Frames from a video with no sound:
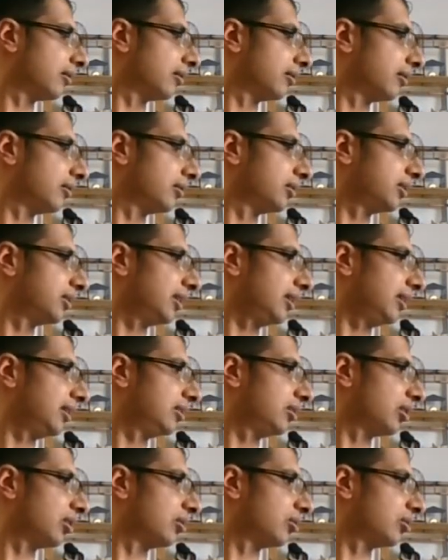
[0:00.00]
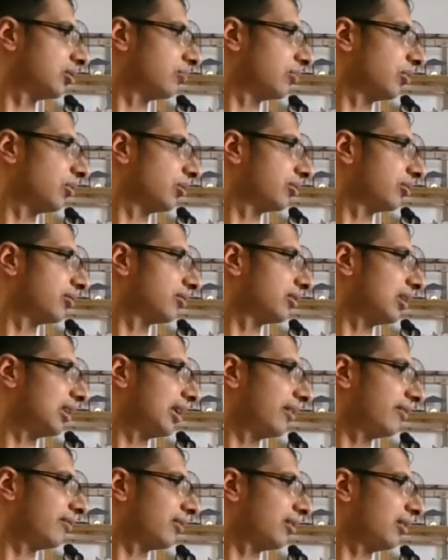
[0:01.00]
You see it turns more to the
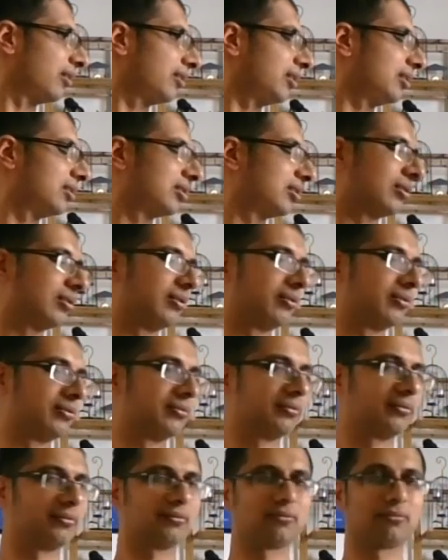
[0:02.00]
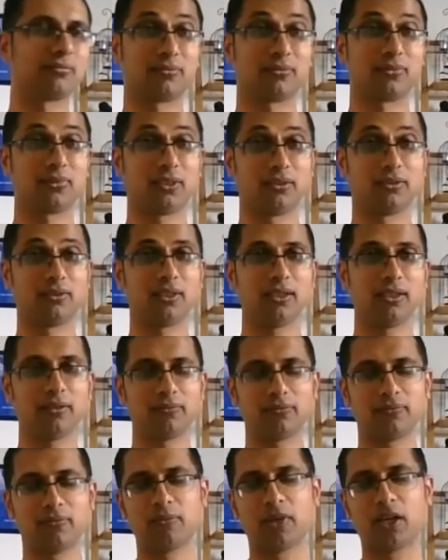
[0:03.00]
left on its own. Okay,
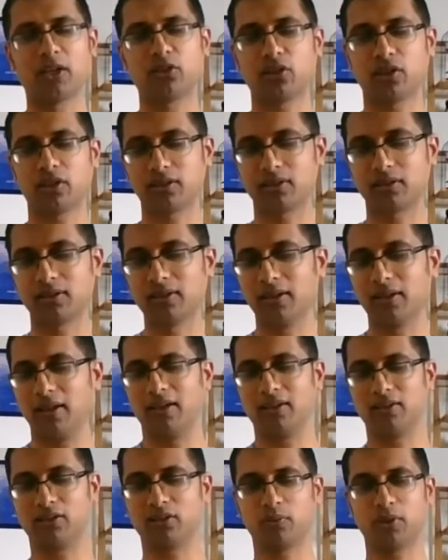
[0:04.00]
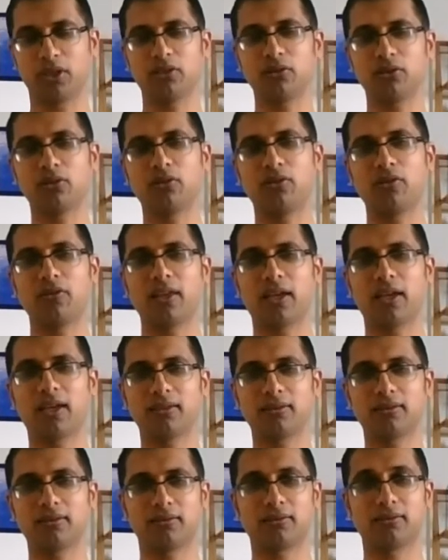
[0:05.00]
magic. So we're going to do
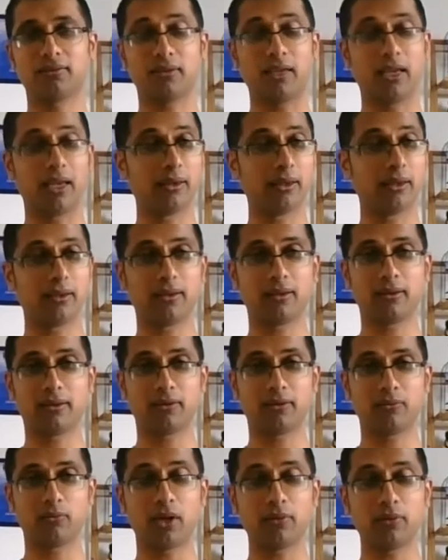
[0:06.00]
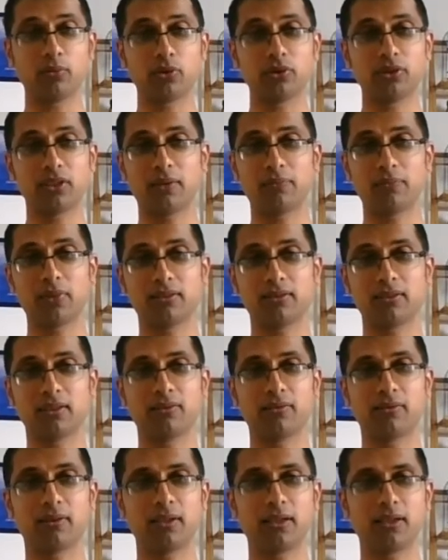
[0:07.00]
that one more time. Let's say
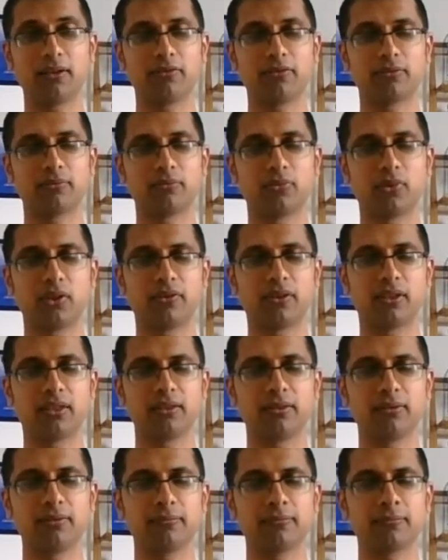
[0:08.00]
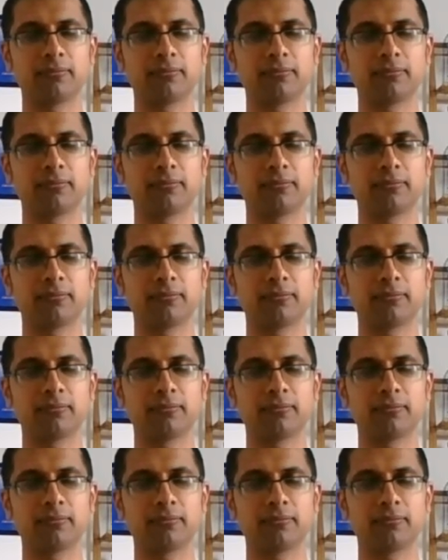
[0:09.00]
to the left. Breathe in.